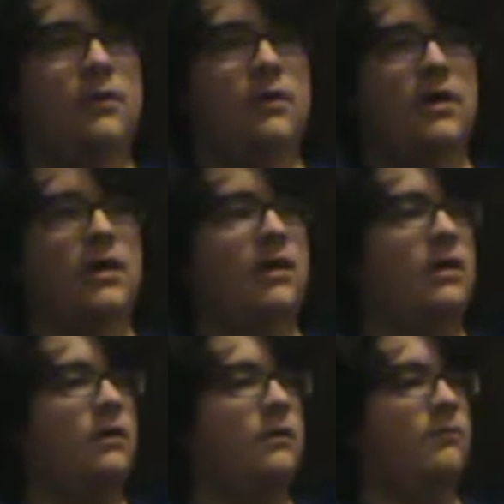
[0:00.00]
I
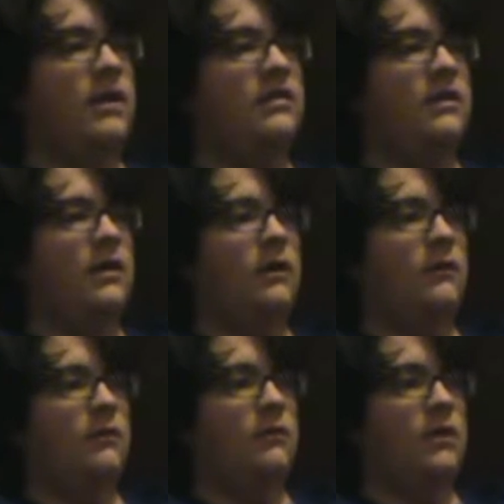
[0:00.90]
like mainly,
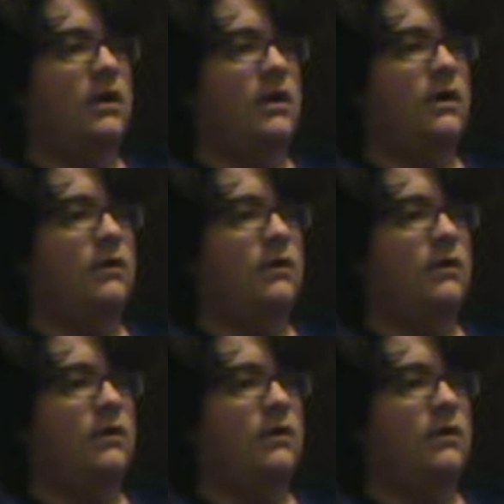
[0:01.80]
uh,